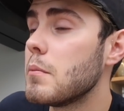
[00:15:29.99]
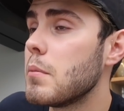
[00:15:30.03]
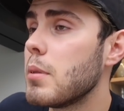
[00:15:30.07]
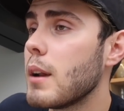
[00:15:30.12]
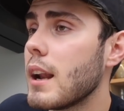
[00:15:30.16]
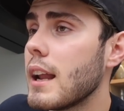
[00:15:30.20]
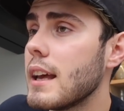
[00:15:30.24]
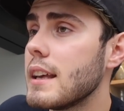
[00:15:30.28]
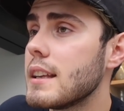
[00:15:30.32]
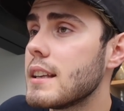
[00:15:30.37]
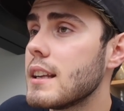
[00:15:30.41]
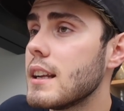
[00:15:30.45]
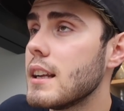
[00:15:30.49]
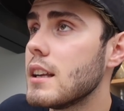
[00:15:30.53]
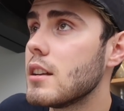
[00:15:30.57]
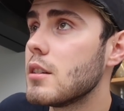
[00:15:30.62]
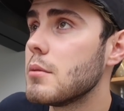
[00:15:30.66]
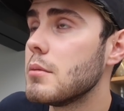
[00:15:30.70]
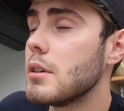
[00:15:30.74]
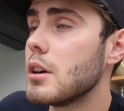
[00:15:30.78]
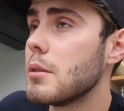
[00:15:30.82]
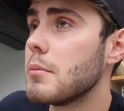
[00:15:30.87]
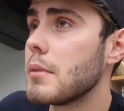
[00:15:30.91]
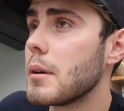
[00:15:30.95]
played a
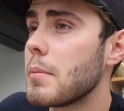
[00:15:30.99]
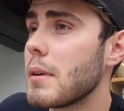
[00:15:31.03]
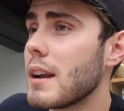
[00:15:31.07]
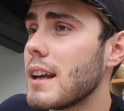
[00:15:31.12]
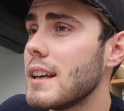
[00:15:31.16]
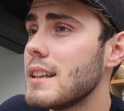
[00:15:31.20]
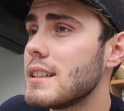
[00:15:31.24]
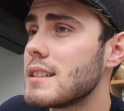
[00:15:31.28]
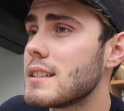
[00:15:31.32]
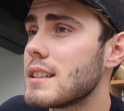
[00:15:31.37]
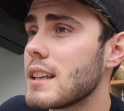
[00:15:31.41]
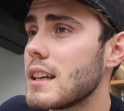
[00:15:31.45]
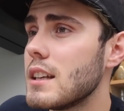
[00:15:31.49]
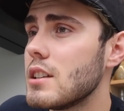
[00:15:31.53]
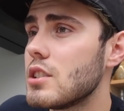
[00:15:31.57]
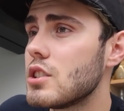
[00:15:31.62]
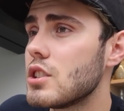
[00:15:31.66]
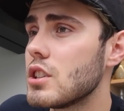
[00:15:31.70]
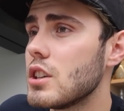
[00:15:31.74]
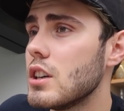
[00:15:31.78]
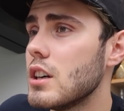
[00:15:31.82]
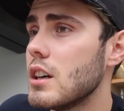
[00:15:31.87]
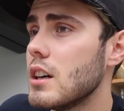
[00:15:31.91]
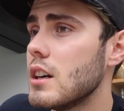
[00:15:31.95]
little bit on my
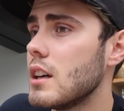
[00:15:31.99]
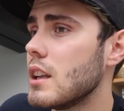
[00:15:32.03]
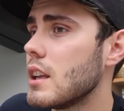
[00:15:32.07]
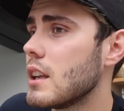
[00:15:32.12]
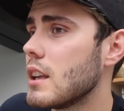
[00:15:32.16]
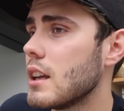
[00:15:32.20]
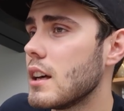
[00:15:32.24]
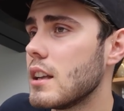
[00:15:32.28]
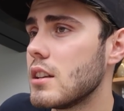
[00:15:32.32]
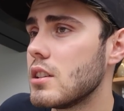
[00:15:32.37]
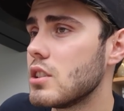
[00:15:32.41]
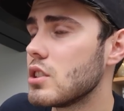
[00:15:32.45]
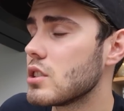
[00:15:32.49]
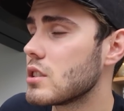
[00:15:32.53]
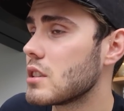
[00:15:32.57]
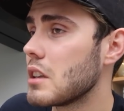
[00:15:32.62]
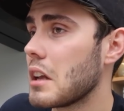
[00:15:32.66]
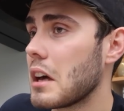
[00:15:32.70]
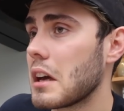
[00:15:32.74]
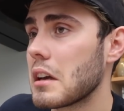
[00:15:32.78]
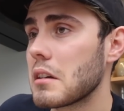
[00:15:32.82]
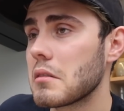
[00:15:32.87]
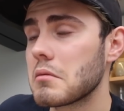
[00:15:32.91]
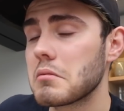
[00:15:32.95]
PlayStation, and just
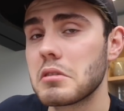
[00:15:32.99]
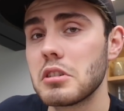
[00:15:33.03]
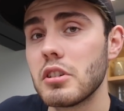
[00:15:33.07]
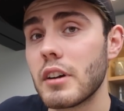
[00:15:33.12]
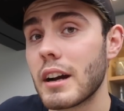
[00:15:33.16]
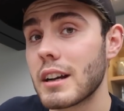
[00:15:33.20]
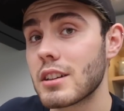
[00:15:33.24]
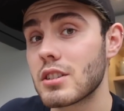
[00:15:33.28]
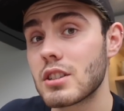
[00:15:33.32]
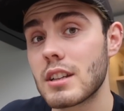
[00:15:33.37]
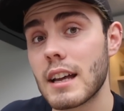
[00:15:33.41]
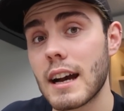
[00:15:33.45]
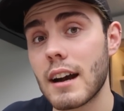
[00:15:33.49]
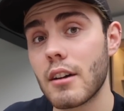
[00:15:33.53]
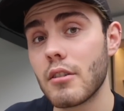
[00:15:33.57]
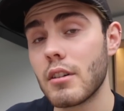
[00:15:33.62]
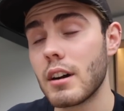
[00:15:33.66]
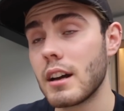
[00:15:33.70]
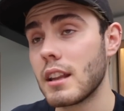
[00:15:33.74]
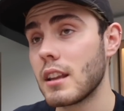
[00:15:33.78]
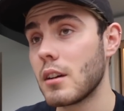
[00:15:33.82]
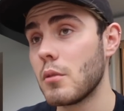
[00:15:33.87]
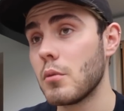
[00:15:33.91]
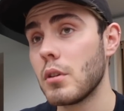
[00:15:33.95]
like crashed
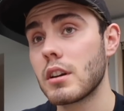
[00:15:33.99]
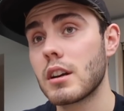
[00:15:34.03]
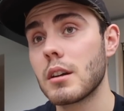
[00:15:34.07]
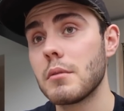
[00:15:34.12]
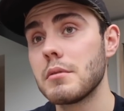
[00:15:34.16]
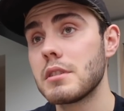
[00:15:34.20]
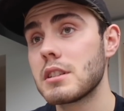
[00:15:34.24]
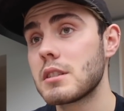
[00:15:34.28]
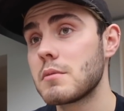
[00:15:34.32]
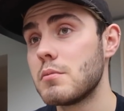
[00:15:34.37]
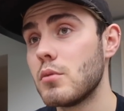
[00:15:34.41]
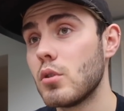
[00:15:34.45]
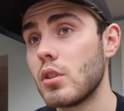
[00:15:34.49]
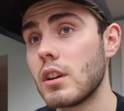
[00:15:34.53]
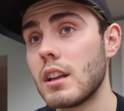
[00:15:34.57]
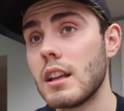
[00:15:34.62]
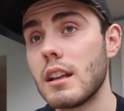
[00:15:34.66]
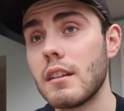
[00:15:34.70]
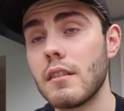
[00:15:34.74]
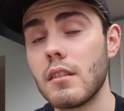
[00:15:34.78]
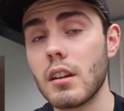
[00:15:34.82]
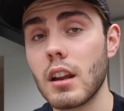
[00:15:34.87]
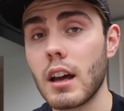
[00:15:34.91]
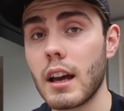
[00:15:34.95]
out. And I woke up this
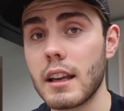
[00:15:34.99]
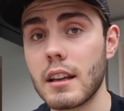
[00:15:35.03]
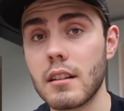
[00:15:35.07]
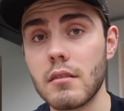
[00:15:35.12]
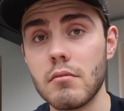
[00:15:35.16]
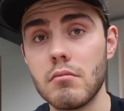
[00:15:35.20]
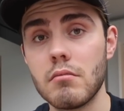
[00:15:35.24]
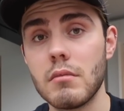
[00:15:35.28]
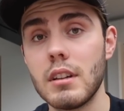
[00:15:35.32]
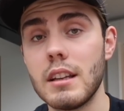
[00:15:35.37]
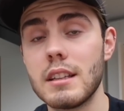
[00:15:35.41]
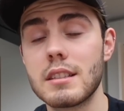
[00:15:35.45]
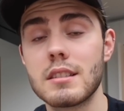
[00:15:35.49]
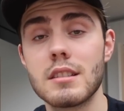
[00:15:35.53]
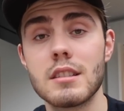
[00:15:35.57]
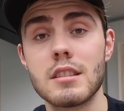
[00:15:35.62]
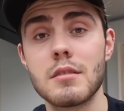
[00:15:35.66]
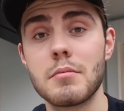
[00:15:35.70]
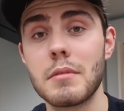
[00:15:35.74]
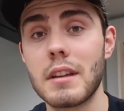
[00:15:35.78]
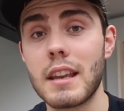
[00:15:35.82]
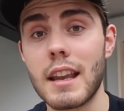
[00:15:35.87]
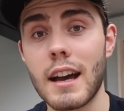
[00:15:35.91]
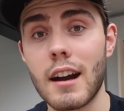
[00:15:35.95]
morning, like, listen
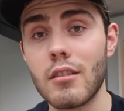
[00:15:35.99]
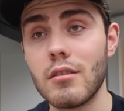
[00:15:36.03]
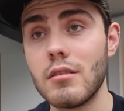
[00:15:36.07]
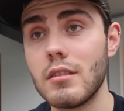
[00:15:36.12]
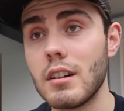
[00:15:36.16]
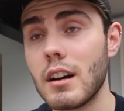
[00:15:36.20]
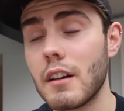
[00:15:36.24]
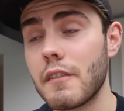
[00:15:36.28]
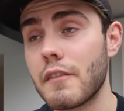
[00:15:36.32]
to me now.